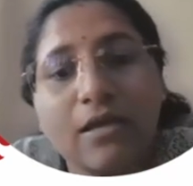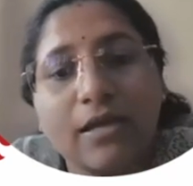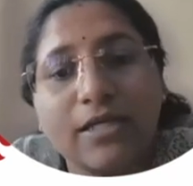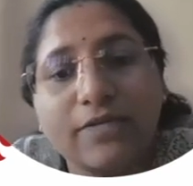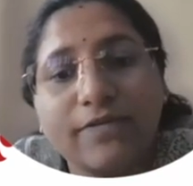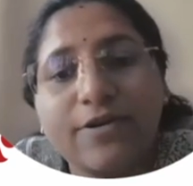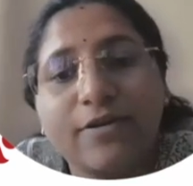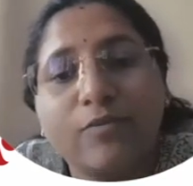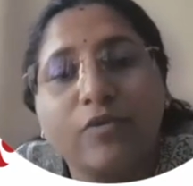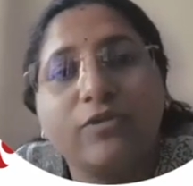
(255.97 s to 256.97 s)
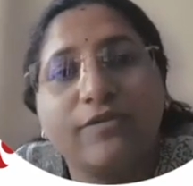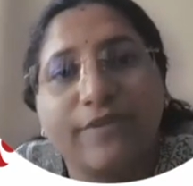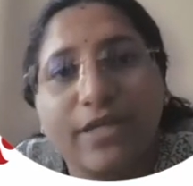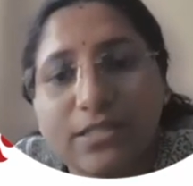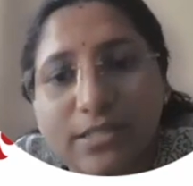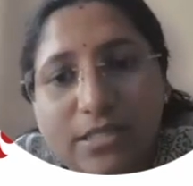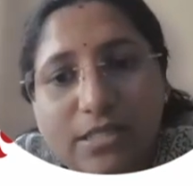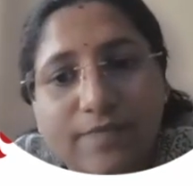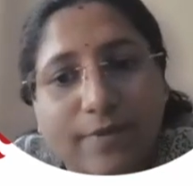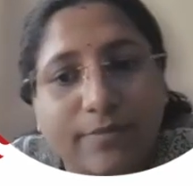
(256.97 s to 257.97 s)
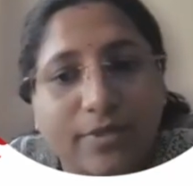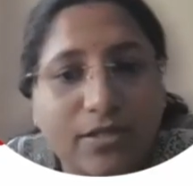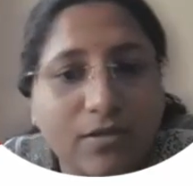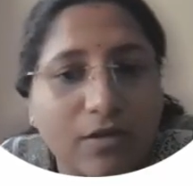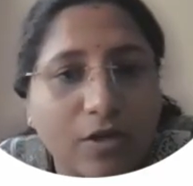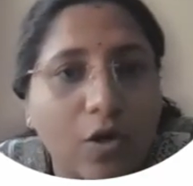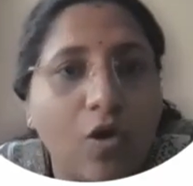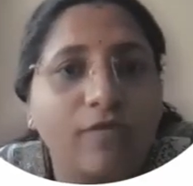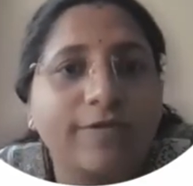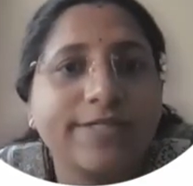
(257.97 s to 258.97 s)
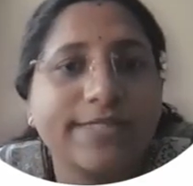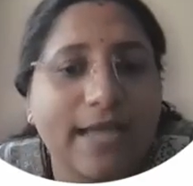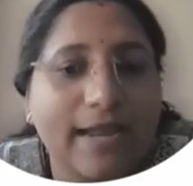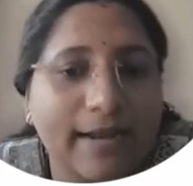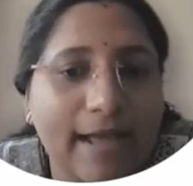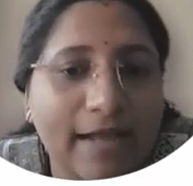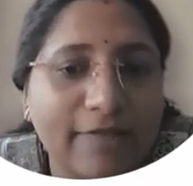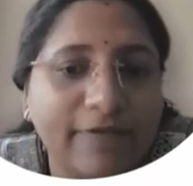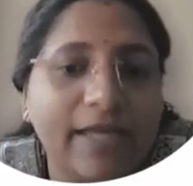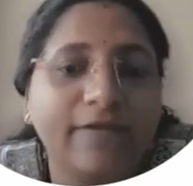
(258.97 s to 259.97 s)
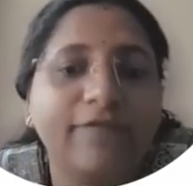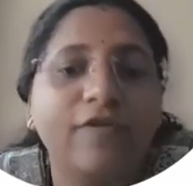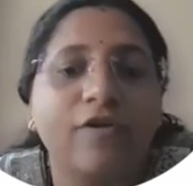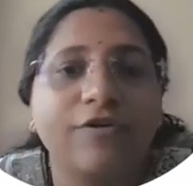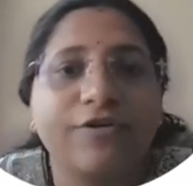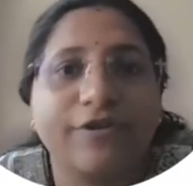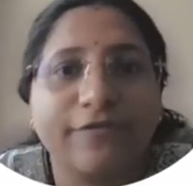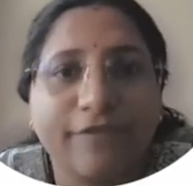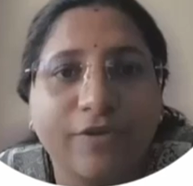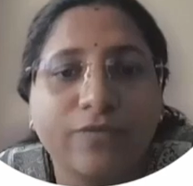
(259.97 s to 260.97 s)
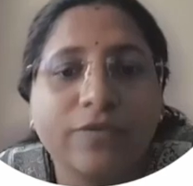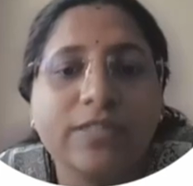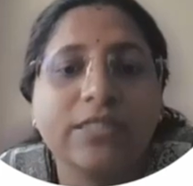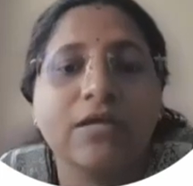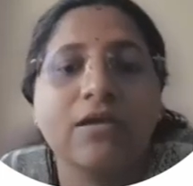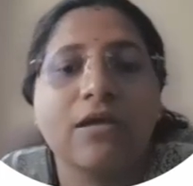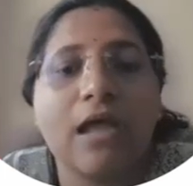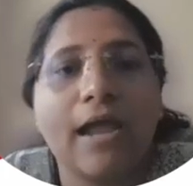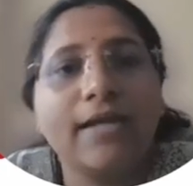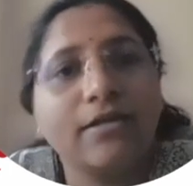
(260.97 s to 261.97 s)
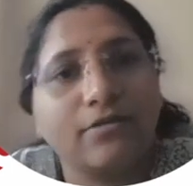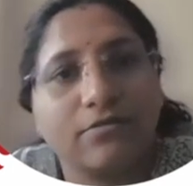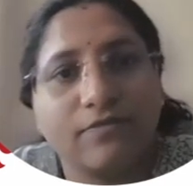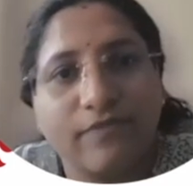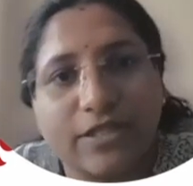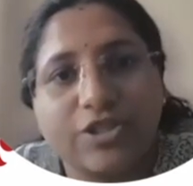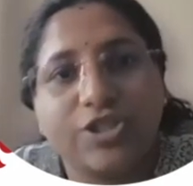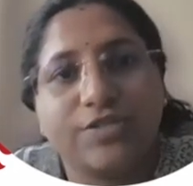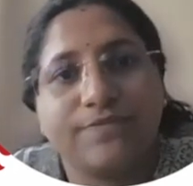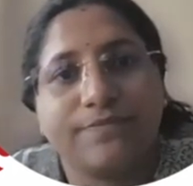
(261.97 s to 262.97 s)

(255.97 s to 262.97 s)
it will remove the weed seeds from the clovers and alfalfa and trefoils and vetch.